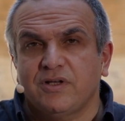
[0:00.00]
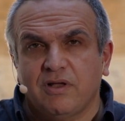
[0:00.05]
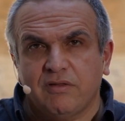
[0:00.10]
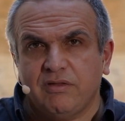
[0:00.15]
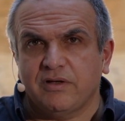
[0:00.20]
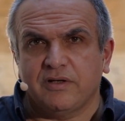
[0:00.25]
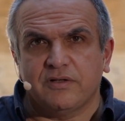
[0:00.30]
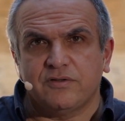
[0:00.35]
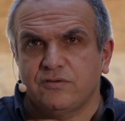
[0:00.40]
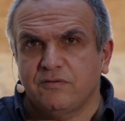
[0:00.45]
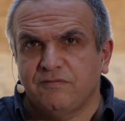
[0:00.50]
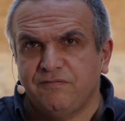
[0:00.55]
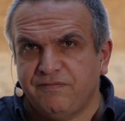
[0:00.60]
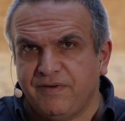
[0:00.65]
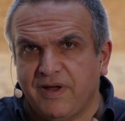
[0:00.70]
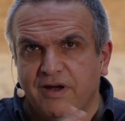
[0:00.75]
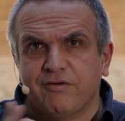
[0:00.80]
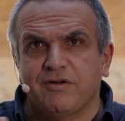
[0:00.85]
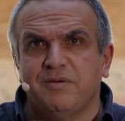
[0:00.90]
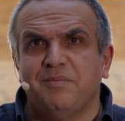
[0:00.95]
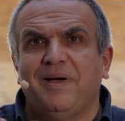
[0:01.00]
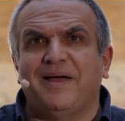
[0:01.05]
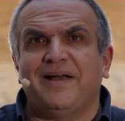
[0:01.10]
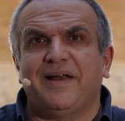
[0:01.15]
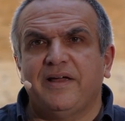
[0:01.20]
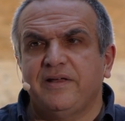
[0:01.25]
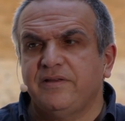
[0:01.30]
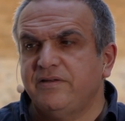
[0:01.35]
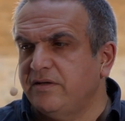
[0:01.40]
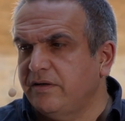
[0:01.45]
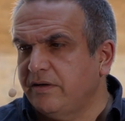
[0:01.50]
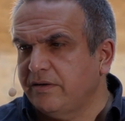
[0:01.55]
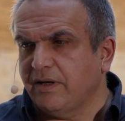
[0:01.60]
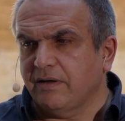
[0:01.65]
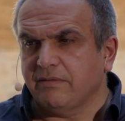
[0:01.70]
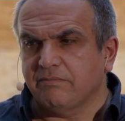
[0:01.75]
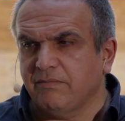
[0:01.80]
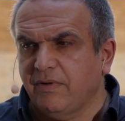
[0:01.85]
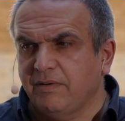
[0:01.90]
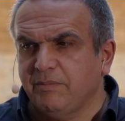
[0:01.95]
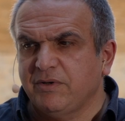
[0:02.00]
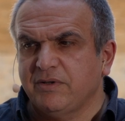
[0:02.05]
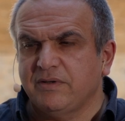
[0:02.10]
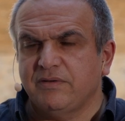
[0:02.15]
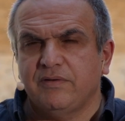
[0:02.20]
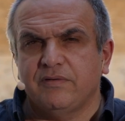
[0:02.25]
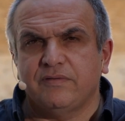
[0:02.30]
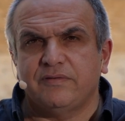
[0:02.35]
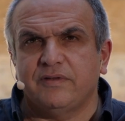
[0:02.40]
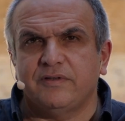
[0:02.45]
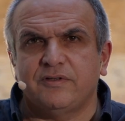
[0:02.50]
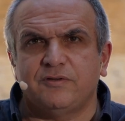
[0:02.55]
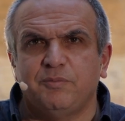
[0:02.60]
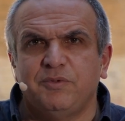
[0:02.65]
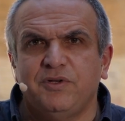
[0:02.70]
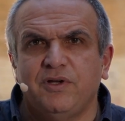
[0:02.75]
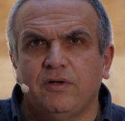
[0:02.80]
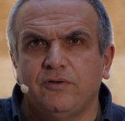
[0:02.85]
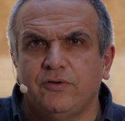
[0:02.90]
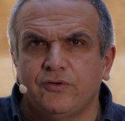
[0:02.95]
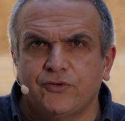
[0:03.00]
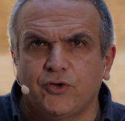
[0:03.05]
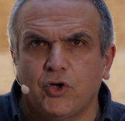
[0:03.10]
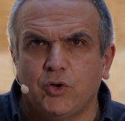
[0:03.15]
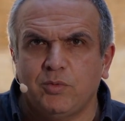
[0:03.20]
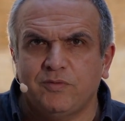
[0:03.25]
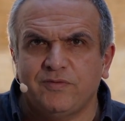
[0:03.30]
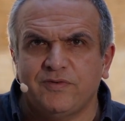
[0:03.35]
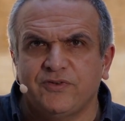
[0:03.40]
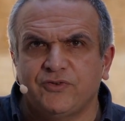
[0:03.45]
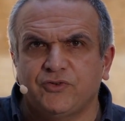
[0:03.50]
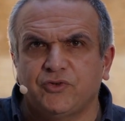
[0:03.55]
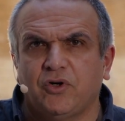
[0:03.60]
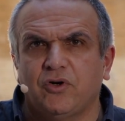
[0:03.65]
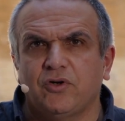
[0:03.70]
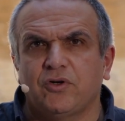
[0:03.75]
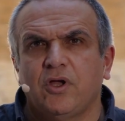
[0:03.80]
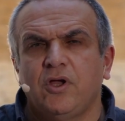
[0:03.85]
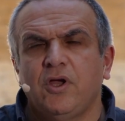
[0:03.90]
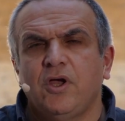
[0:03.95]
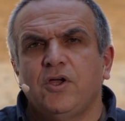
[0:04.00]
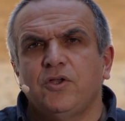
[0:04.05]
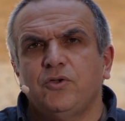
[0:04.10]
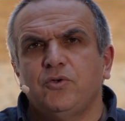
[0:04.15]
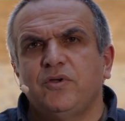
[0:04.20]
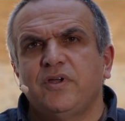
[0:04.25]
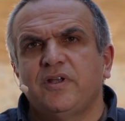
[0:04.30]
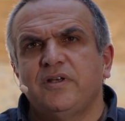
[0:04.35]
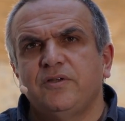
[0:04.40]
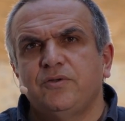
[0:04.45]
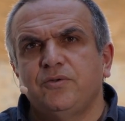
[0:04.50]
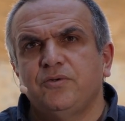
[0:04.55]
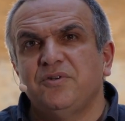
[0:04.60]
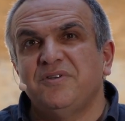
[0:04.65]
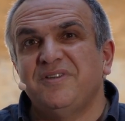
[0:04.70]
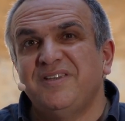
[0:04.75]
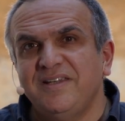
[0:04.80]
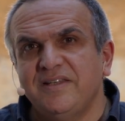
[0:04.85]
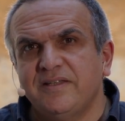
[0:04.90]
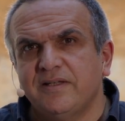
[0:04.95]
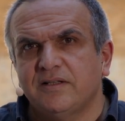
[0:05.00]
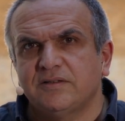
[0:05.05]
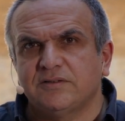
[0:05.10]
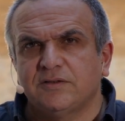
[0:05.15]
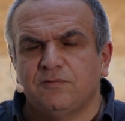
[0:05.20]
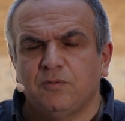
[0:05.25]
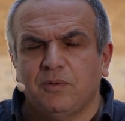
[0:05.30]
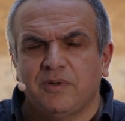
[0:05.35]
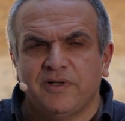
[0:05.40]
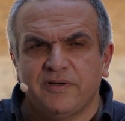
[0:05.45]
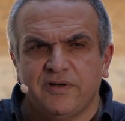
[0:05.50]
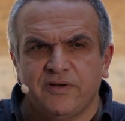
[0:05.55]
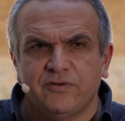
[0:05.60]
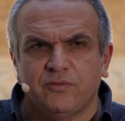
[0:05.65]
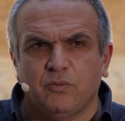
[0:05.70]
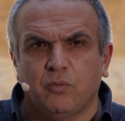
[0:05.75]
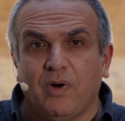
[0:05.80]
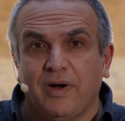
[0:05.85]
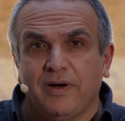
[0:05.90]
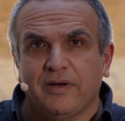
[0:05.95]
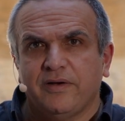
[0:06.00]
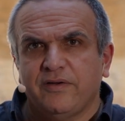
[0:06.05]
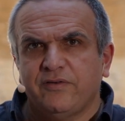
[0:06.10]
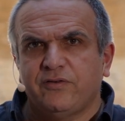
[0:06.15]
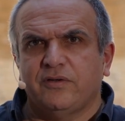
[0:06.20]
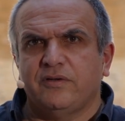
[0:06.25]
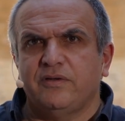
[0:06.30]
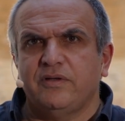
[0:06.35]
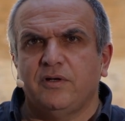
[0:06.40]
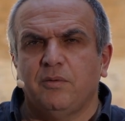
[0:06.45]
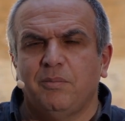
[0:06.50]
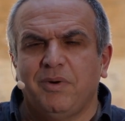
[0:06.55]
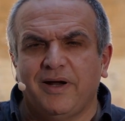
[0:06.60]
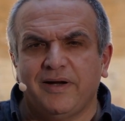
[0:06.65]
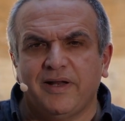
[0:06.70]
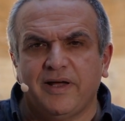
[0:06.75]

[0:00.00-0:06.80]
I think it's a very bad idea, and this is beyond the scope of this talk to get into the details of what it is, why it is indeed a bad